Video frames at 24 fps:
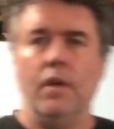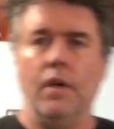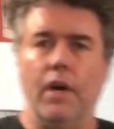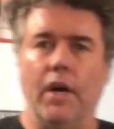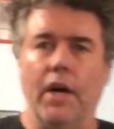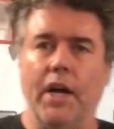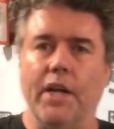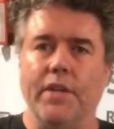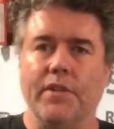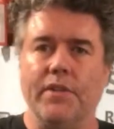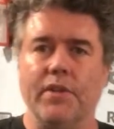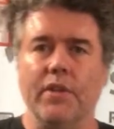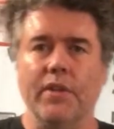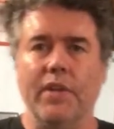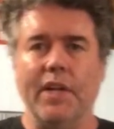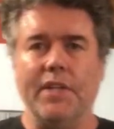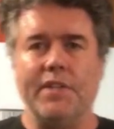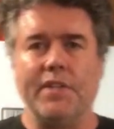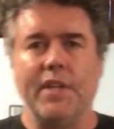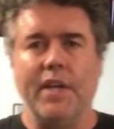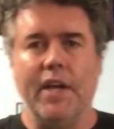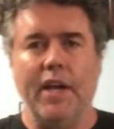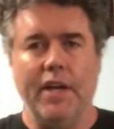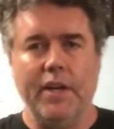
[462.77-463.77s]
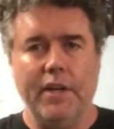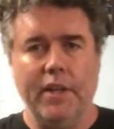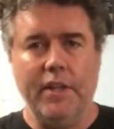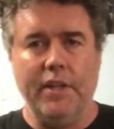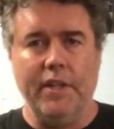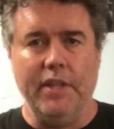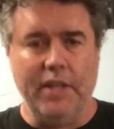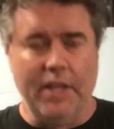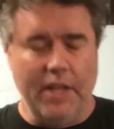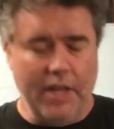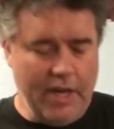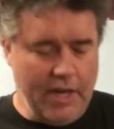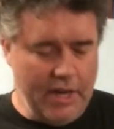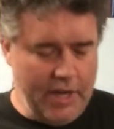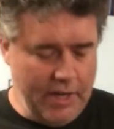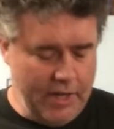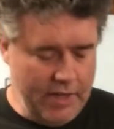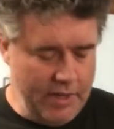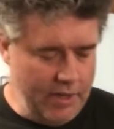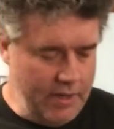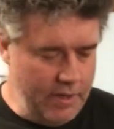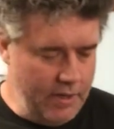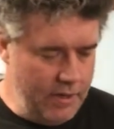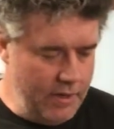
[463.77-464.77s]
right, so that's kind of
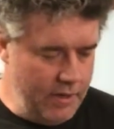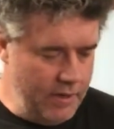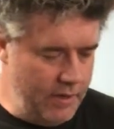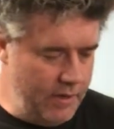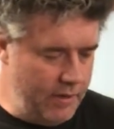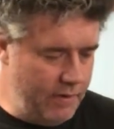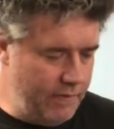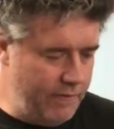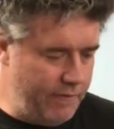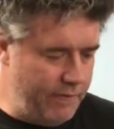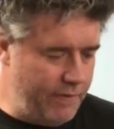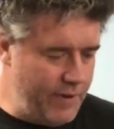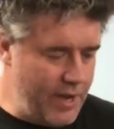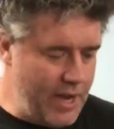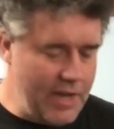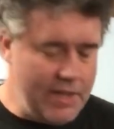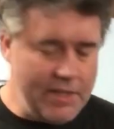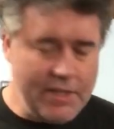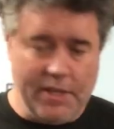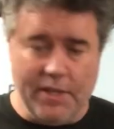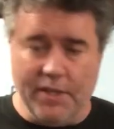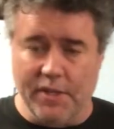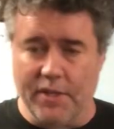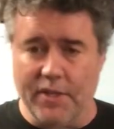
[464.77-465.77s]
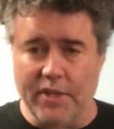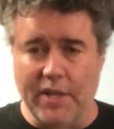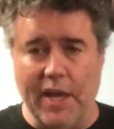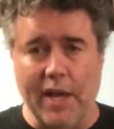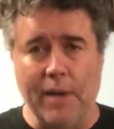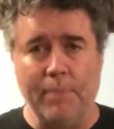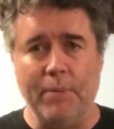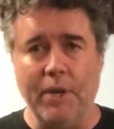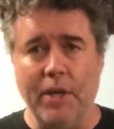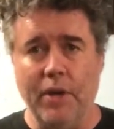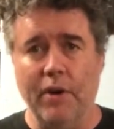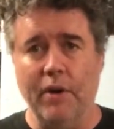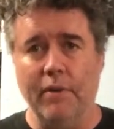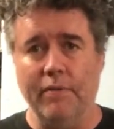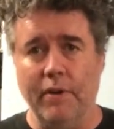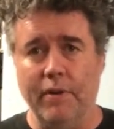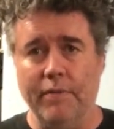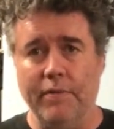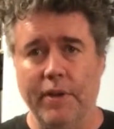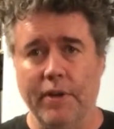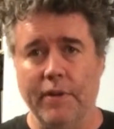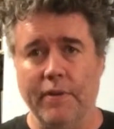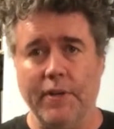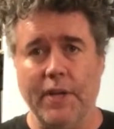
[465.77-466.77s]
the fast and sloppy
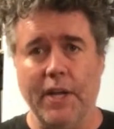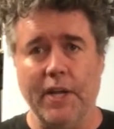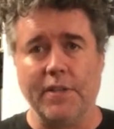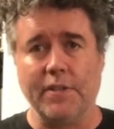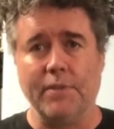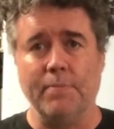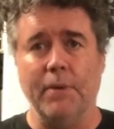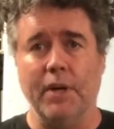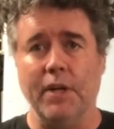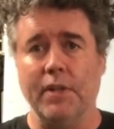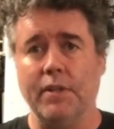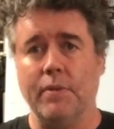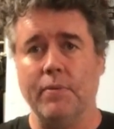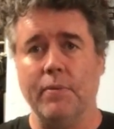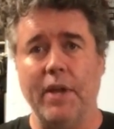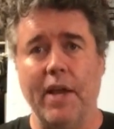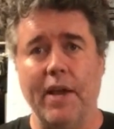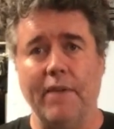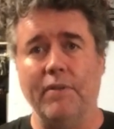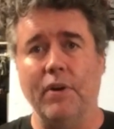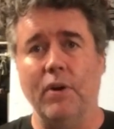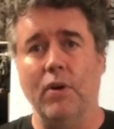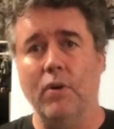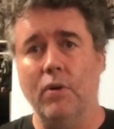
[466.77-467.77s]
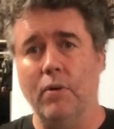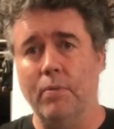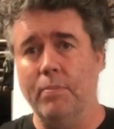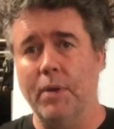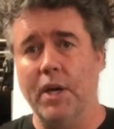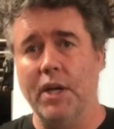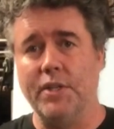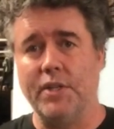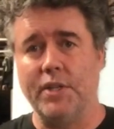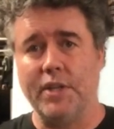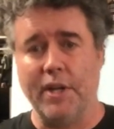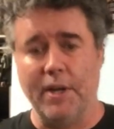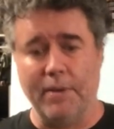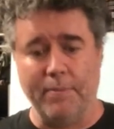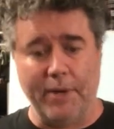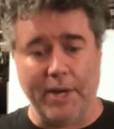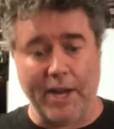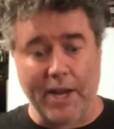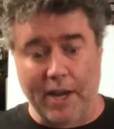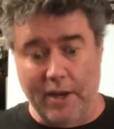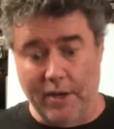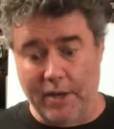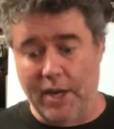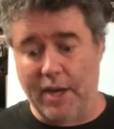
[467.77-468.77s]
overview of next month. We have a whole bunch coming
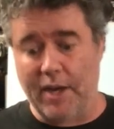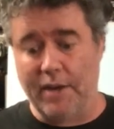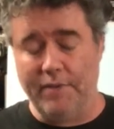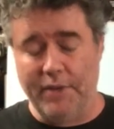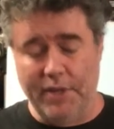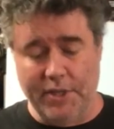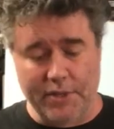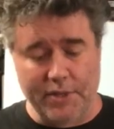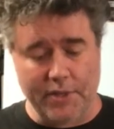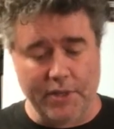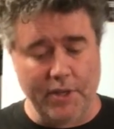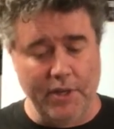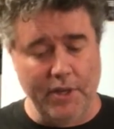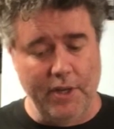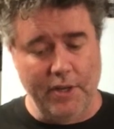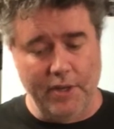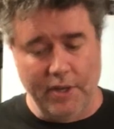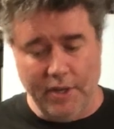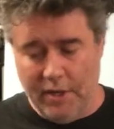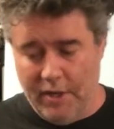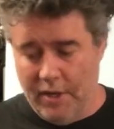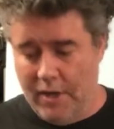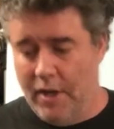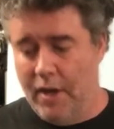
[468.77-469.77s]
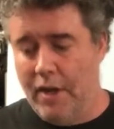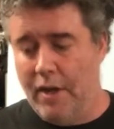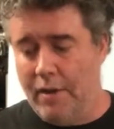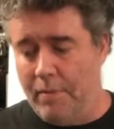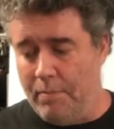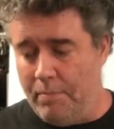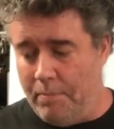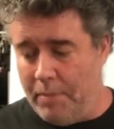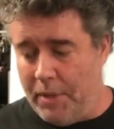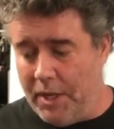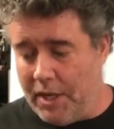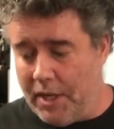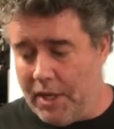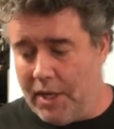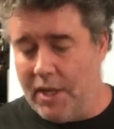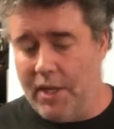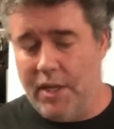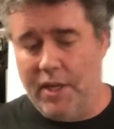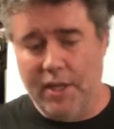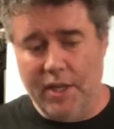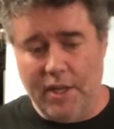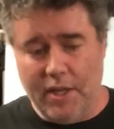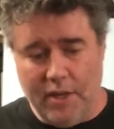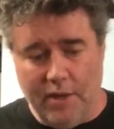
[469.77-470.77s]
out, obviously. Big,
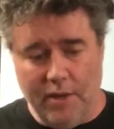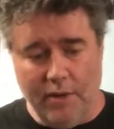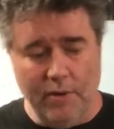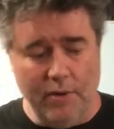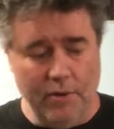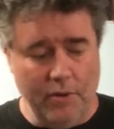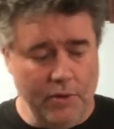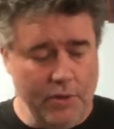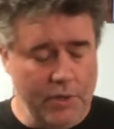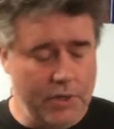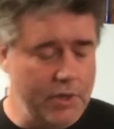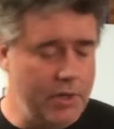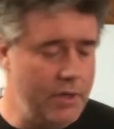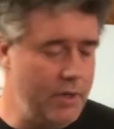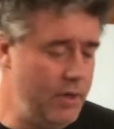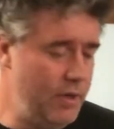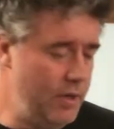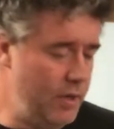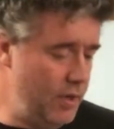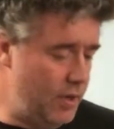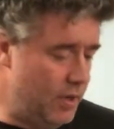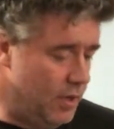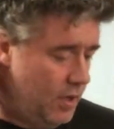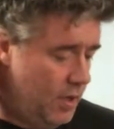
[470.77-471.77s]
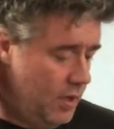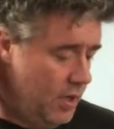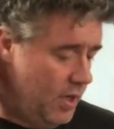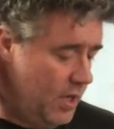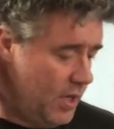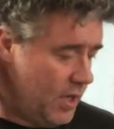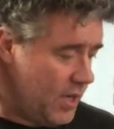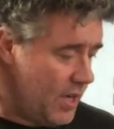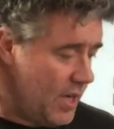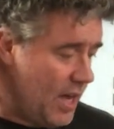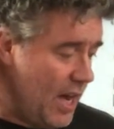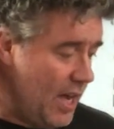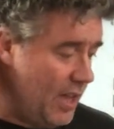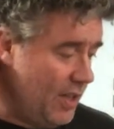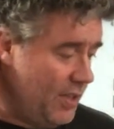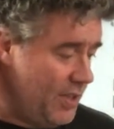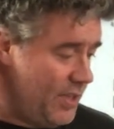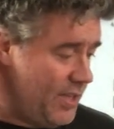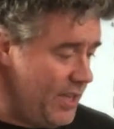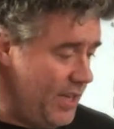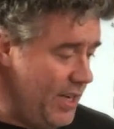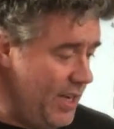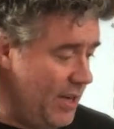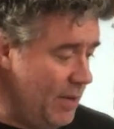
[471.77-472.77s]
huge
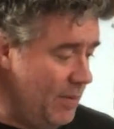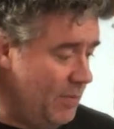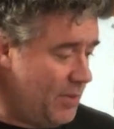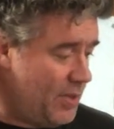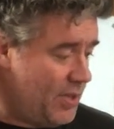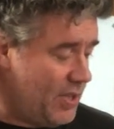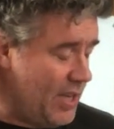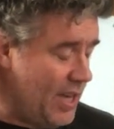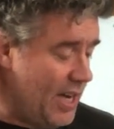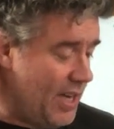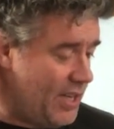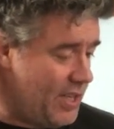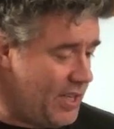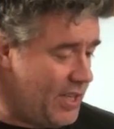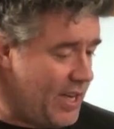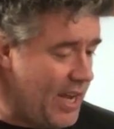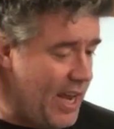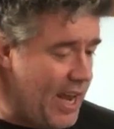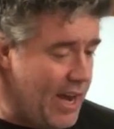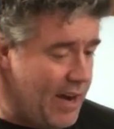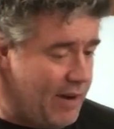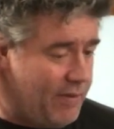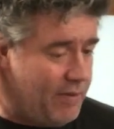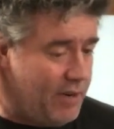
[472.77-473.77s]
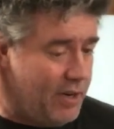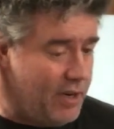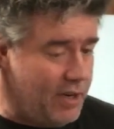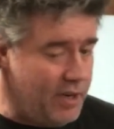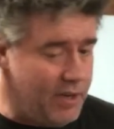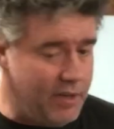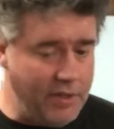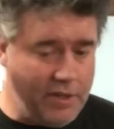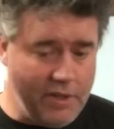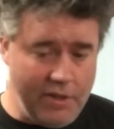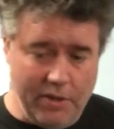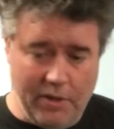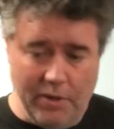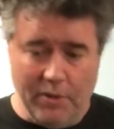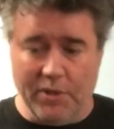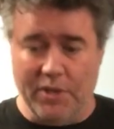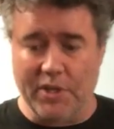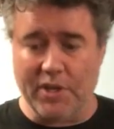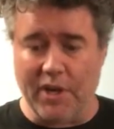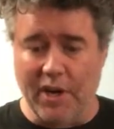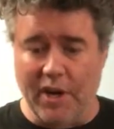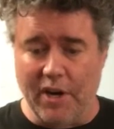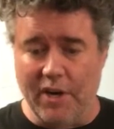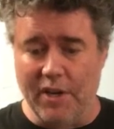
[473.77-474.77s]
Colosseum / Tavern, the new
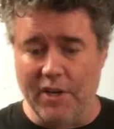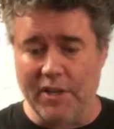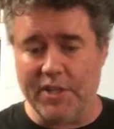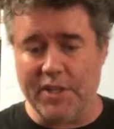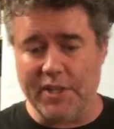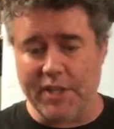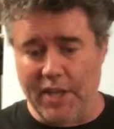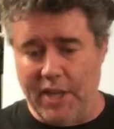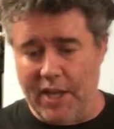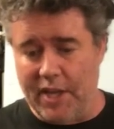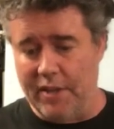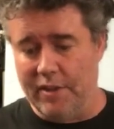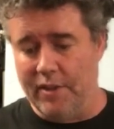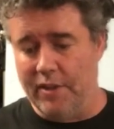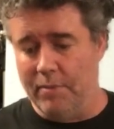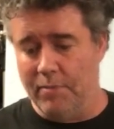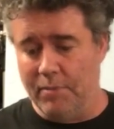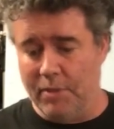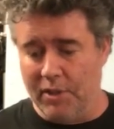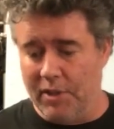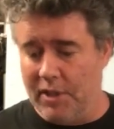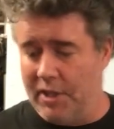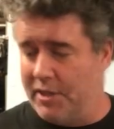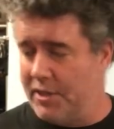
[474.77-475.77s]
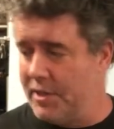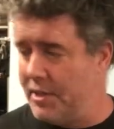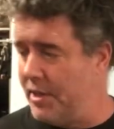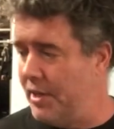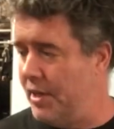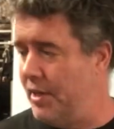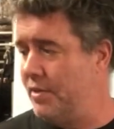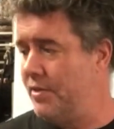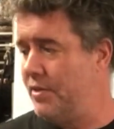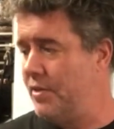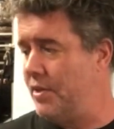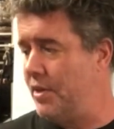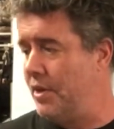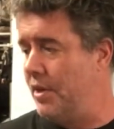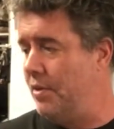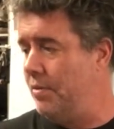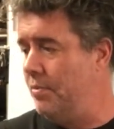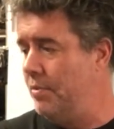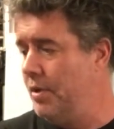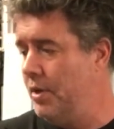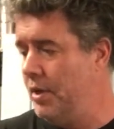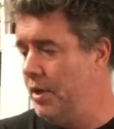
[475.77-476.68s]
starter set, and the ballista. So